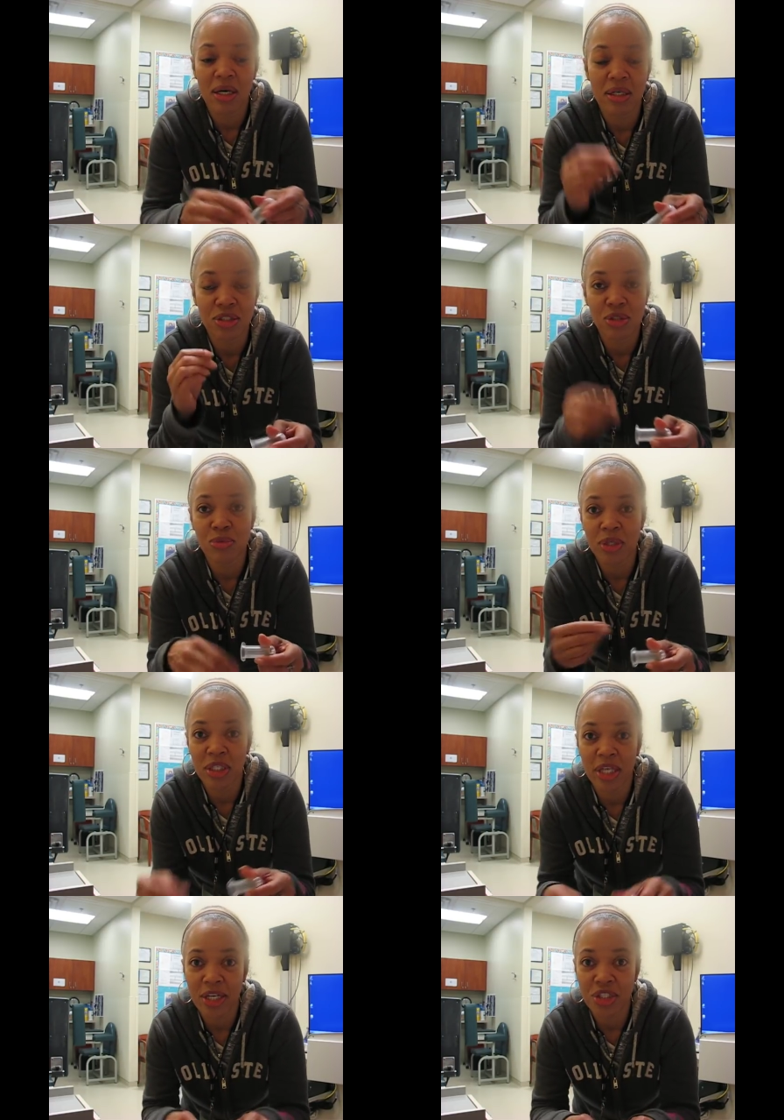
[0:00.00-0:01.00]
uh, tube
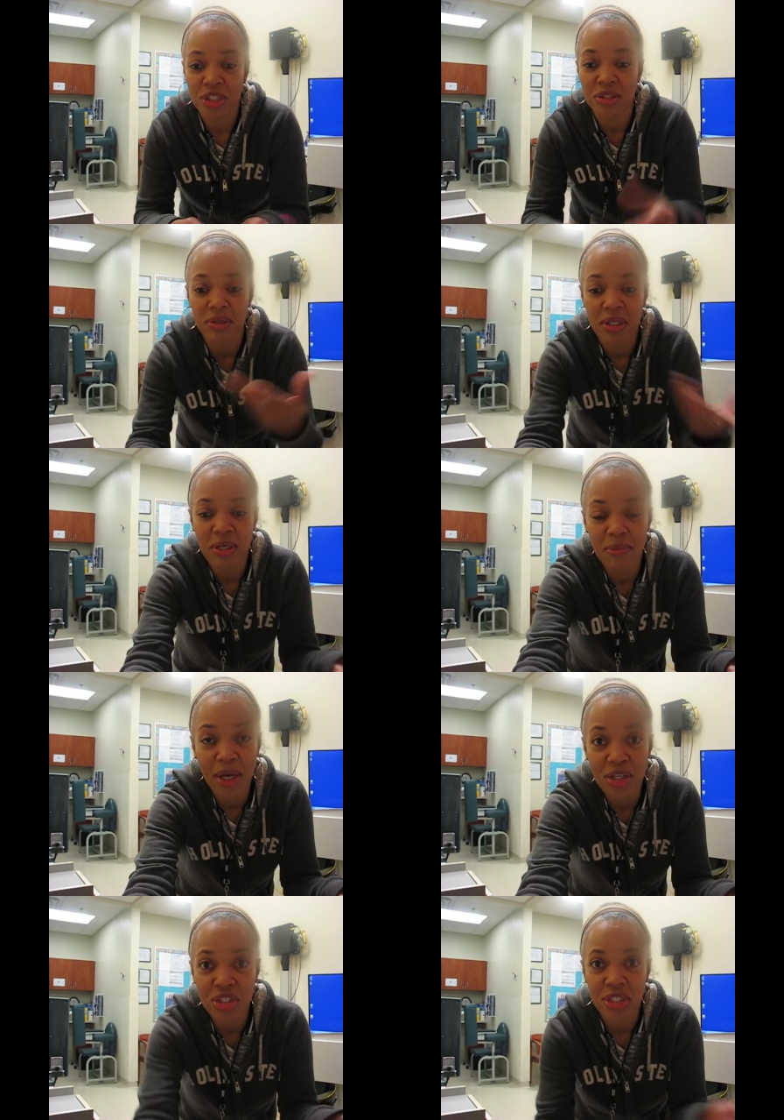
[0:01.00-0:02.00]
collection
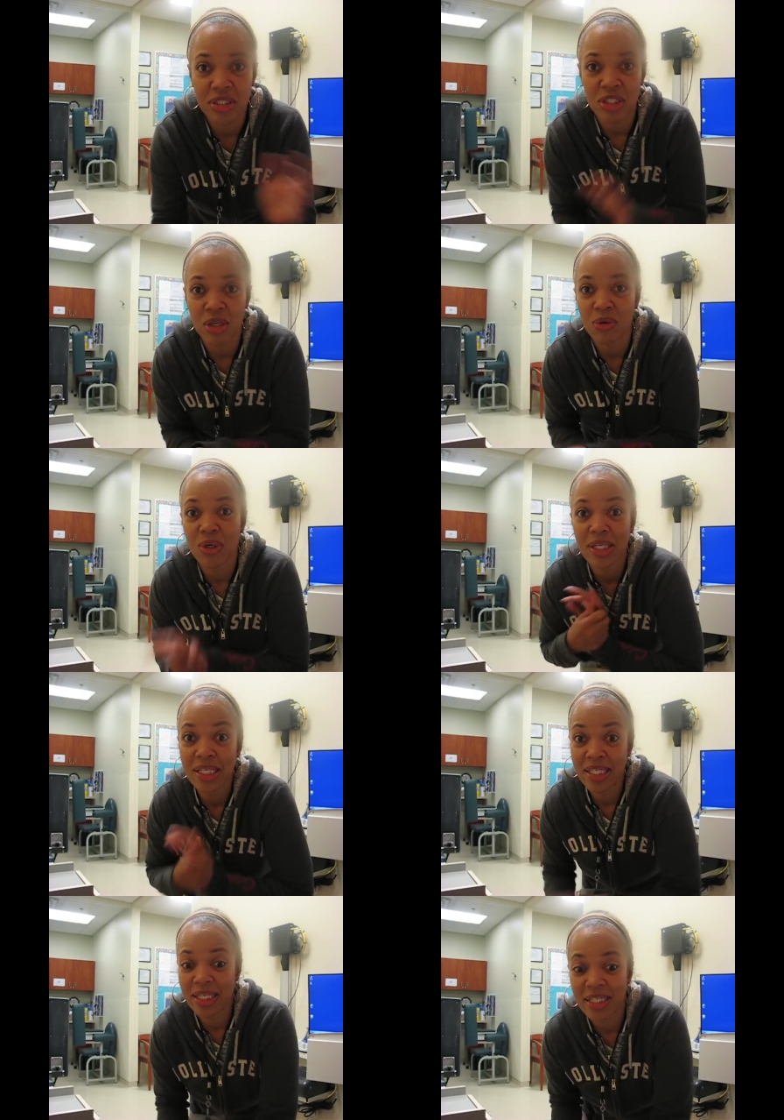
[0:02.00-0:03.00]
patient. So
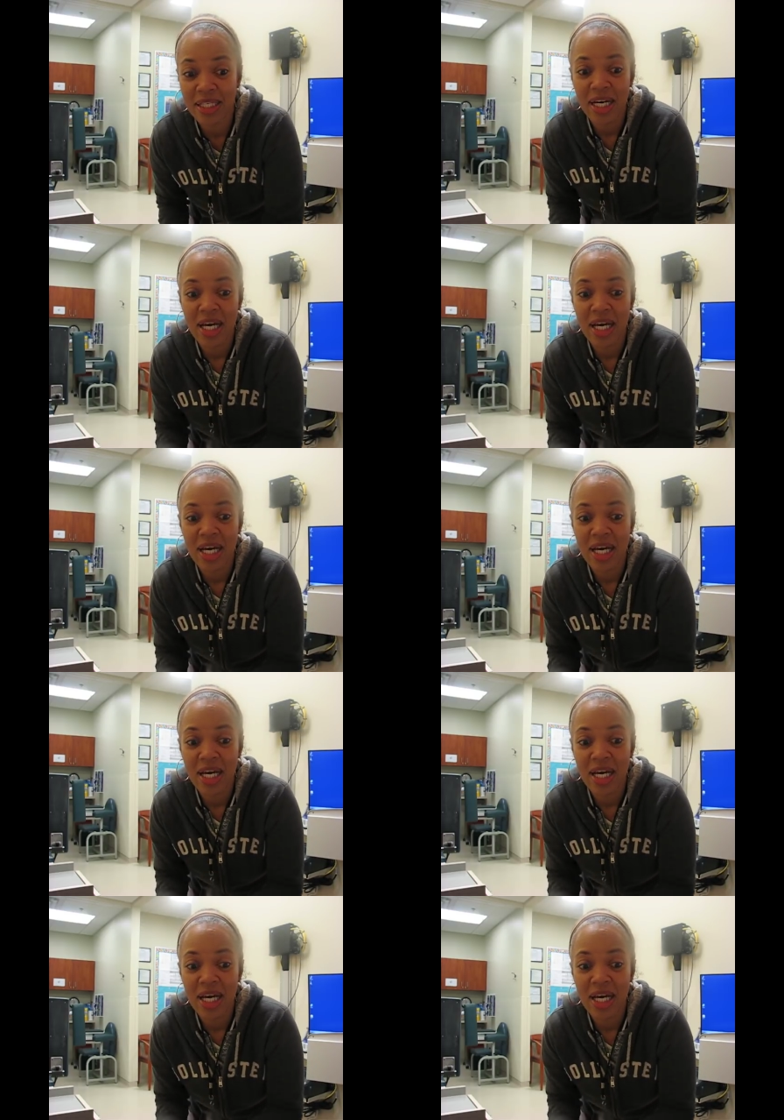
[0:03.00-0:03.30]
yeah,